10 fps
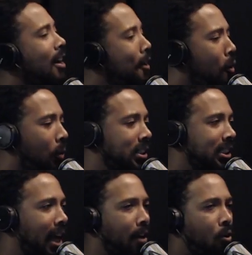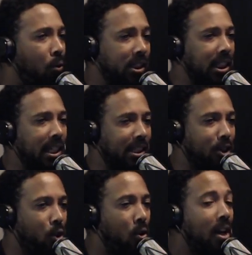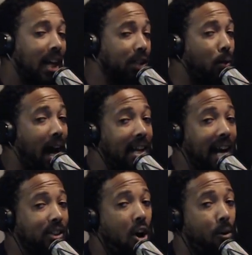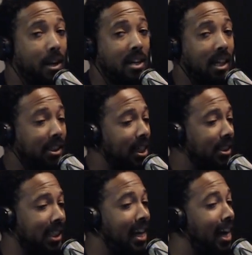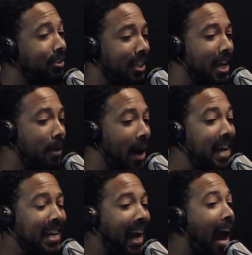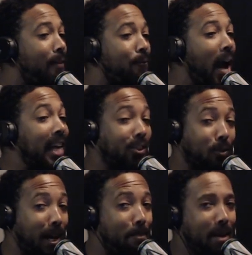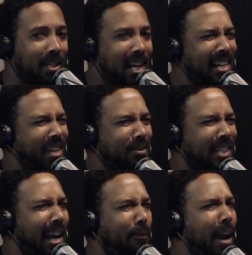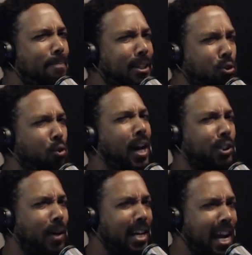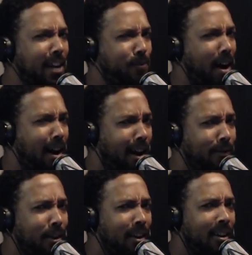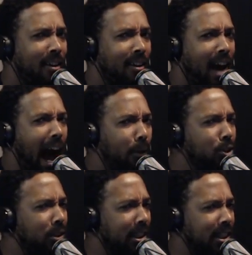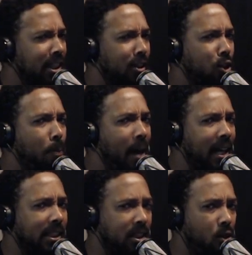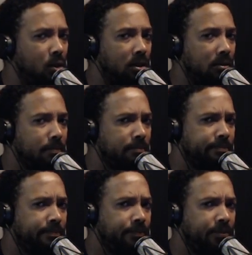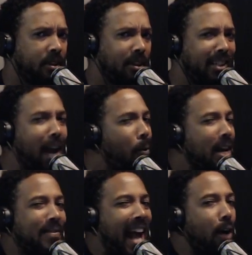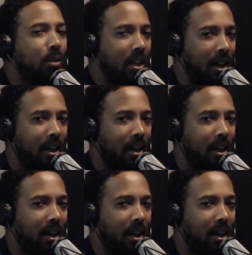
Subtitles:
what she say, what she listened to. That's why I like Tariq Nasheed. Shout out to him. That nigga had facts on that bitch. That nigga was like, wait, bitch, you graduated in 85. How would you listen to the Tupac and Snoop? They weren't even out then.